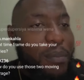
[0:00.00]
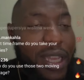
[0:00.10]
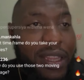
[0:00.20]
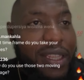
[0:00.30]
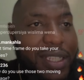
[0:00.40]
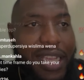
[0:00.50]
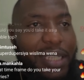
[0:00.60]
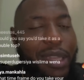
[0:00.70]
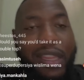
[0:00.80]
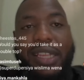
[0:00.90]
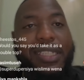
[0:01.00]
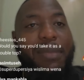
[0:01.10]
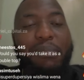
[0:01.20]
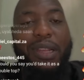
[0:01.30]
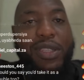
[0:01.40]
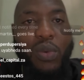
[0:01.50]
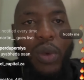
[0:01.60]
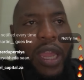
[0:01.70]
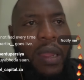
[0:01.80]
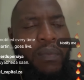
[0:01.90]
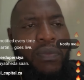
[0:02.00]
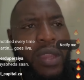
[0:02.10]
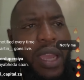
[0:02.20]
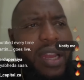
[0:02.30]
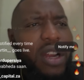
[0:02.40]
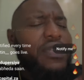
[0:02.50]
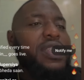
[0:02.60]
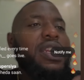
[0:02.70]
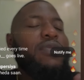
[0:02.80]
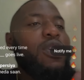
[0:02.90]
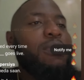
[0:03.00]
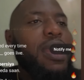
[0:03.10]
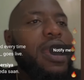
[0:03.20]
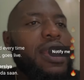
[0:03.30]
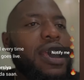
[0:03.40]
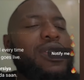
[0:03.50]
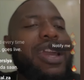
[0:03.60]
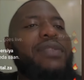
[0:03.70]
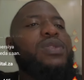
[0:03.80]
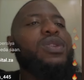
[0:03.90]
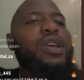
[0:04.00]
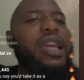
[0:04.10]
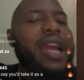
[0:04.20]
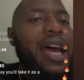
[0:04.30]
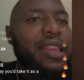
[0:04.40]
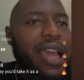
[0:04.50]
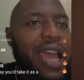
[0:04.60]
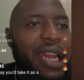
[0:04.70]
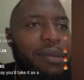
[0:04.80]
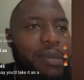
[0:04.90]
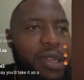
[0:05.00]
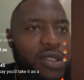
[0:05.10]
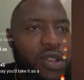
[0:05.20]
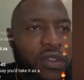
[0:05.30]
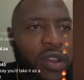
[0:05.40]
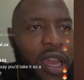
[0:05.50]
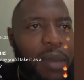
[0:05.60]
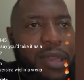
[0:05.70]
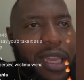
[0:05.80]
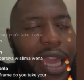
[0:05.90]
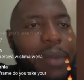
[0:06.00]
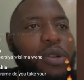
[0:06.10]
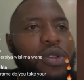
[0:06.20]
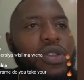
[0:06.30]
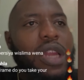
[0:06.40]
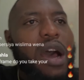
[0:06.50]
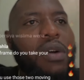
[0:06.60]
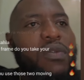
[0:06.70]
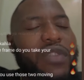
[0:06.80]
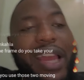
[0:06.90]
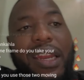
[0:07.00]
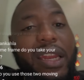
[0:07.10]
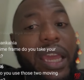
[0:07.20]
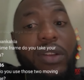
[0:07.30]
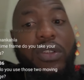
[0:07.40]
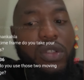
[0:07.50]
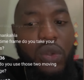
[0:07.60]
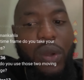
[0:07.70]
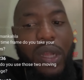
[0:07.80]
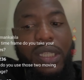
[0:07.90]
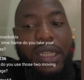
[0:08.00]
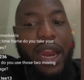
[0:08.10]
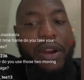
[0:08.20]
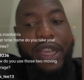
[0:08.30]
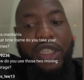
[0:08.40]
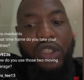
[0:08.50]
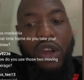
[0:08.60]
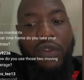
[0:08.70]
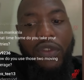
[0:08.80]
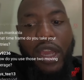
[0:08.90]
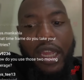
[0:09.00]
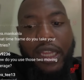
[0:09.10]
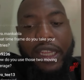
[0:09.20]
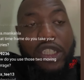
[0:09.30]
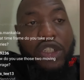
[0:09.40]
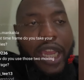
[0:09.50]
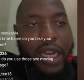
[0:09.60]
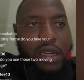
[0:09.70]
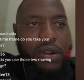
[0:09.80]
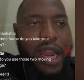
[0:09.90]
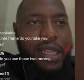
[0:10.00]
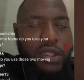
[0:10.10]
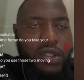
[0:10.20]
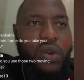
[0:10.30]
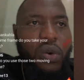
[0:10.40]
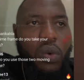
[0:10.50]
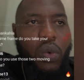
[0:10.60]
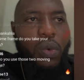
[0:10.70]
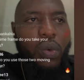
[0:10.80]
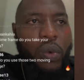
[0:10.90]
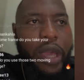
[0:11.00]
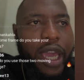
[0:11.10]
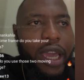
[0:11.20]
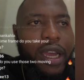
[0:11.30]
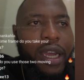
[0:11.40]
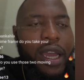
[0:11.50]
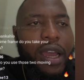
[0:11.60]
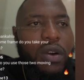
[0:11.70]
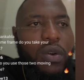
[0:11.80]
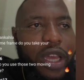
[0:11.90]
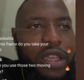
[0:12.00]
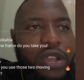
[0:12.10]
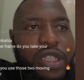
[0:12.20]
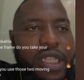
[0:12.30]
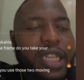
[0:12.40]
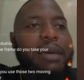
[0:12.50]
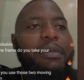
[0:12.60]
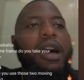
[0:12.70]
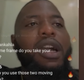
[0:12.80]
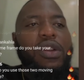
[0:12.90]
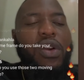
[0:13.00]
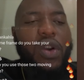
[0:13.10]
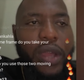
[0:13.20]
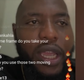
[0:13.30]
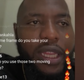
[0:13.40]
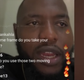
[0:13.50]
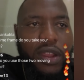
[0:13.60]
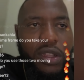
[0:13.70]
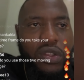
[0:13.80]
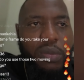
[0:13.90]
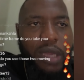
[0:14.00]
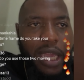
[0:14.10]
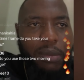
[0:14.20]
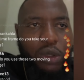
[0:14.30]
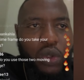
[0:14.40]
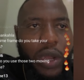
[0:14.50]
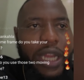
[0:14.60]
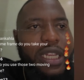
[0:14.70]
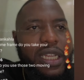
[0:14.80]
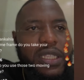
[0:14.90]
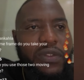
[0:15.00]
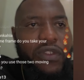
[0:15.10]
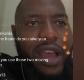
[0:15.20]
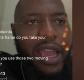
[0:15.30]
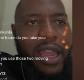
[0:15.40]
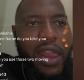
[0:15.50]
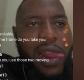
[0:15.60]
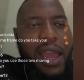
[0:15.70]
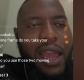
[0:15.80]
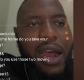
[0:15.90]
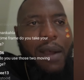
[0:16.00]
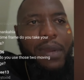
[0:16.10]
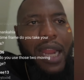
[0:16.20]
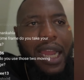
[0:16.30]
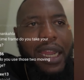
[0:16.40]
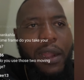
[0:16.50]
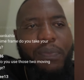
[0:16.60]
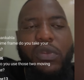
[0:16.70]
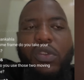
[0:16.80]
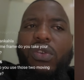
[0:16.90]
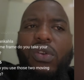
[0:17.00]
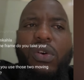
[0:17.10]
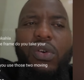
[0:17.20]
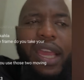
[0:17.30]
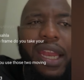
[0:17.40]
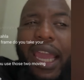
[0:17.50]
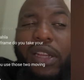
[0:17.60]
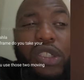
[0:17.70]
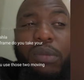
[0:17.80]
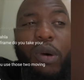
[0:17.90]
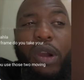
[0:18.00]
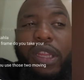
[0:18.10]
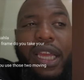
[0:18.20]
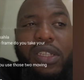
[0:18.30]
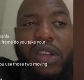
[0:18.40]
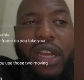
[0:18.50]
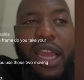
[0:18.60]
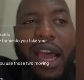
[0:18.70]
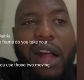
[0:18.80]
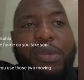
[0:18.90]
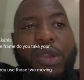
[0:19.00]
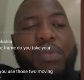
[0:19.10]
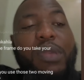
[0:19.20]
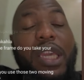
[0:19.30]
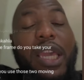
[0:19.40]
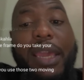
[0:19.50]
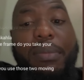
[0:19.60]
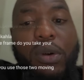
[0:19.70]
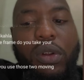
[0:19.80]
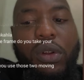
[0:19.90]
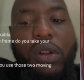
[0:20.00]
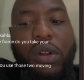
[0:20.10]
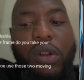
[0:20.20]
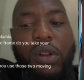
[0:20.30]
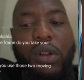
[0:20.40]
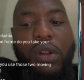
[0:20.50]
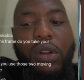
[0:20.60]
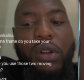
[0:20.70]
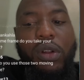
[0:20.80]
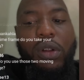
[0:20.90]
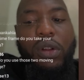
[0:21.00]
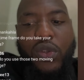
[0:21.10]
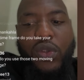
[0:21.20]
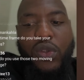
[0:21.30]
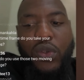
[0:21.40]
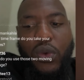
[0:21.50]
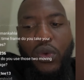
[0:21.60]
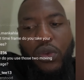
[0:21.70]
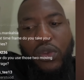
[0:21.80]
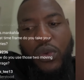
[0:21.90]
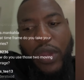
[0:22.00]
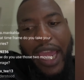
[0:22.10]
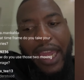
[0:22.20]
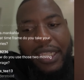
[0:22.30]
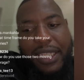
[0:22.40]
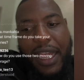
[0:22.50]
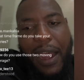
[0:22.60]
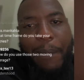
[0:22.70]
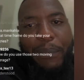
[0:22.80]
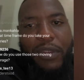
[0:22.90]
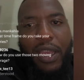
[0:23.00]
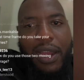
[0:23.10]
for me, this has been the simplest way. And obviously from here, then you have to look at other elements of being able to now find an entry towards the direction of the trend, right? So where you're seeing the market going, then you need to be able to identify like an entry point that's going to help you be able to enter